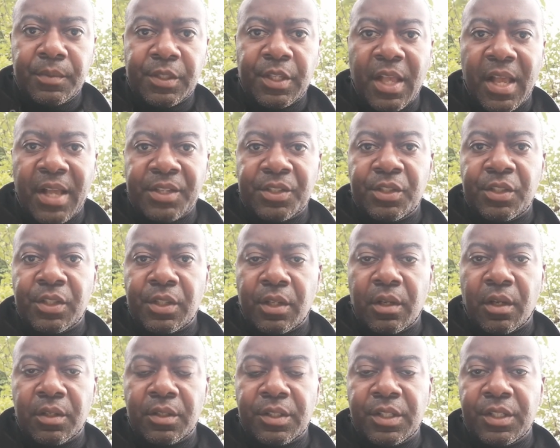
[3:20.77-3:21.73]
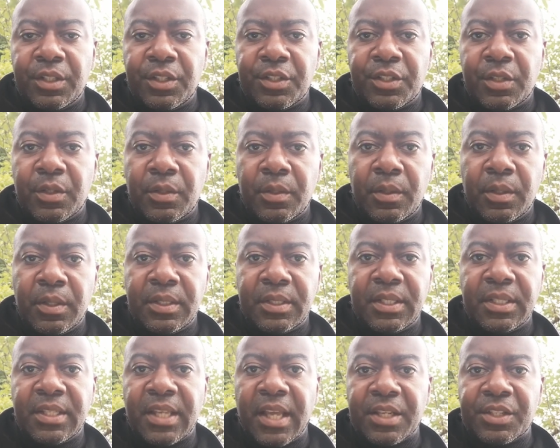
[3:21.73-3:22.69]
So as you continue to
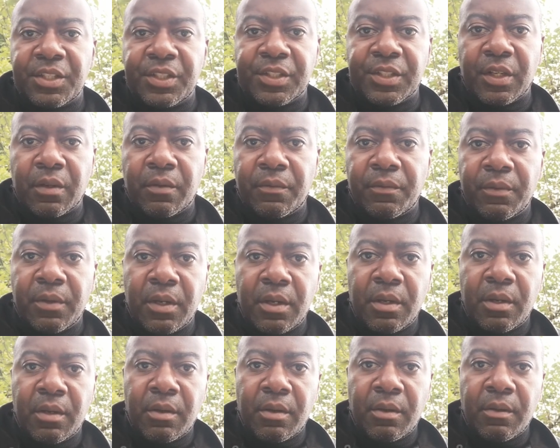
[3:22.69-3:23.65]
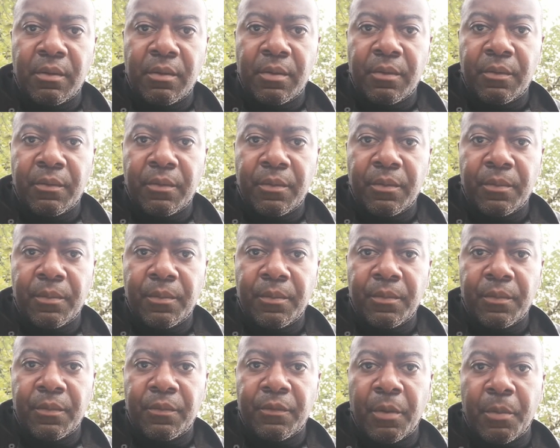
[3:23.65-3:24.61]
detach yourself
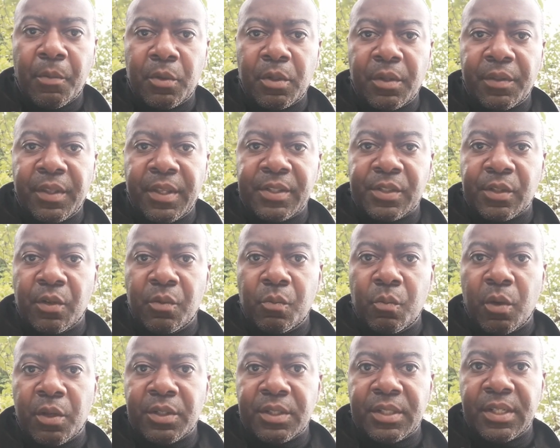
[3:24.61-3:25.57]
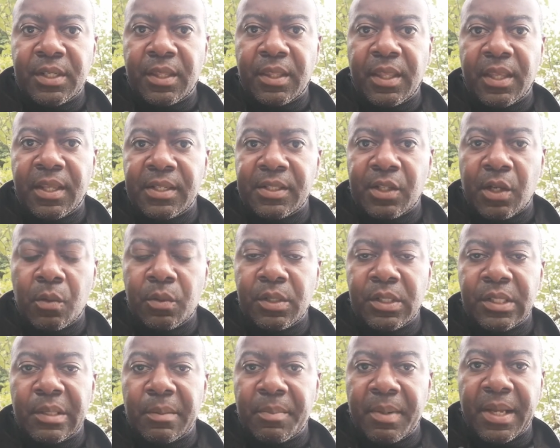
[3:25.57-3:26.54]
from all of these unwanted things
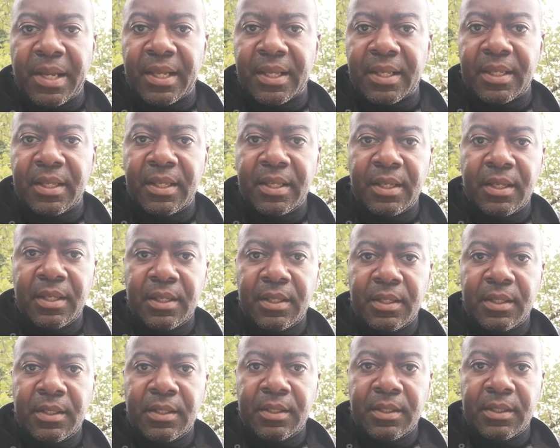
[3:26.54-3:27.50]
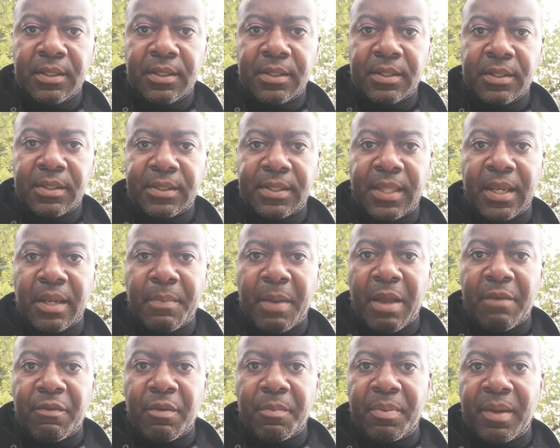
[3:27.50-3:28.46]
holding you back, it's then
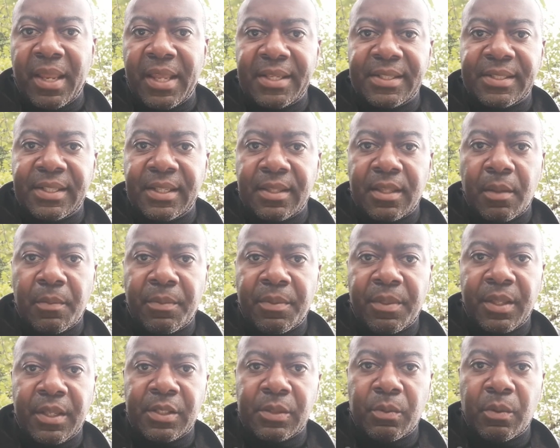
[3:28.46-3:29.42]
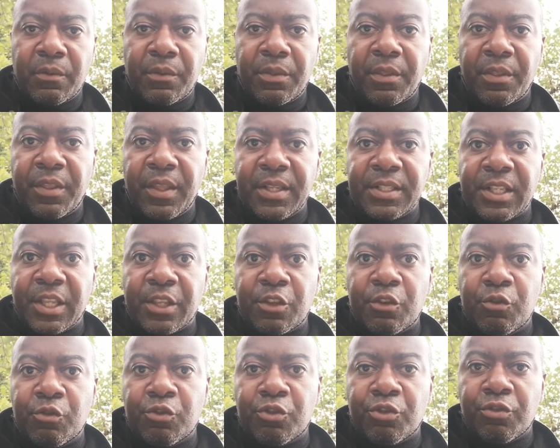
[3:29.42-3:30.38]
about replacing them things with the things that
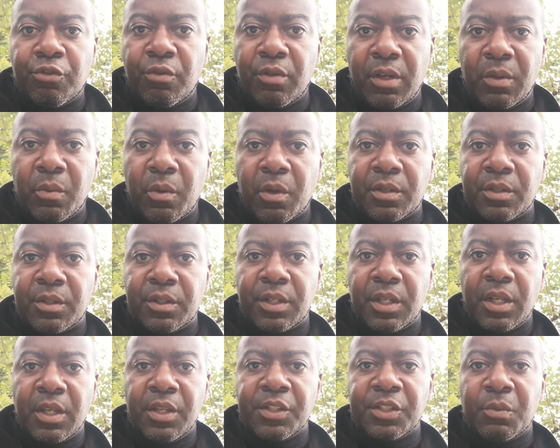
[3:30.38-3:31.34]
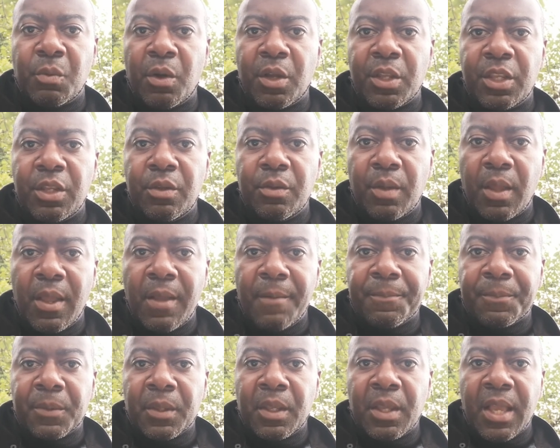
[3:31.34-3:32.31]
you truly want. So what are you
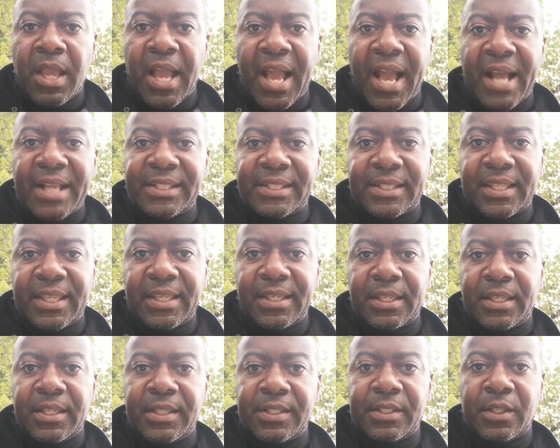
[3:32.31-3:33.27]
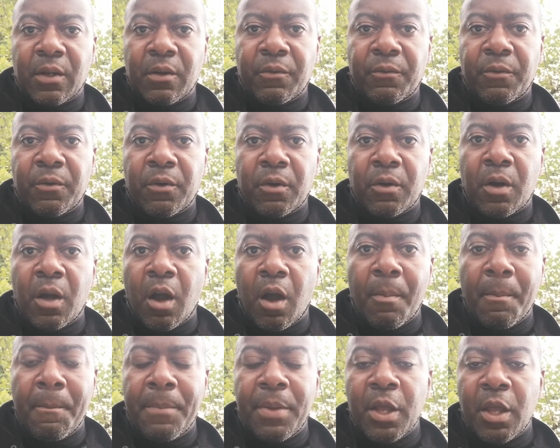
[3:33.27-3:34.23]
asking yourself for
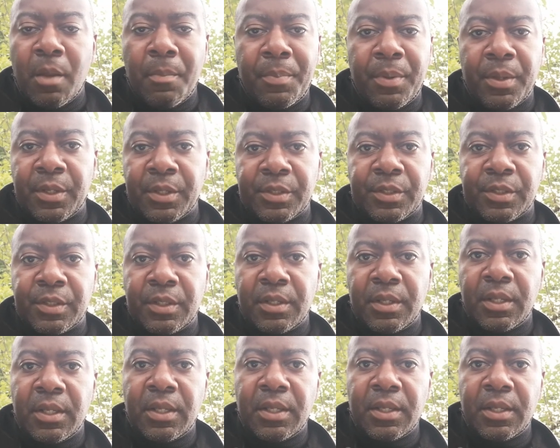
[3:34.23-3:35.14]
on purpose?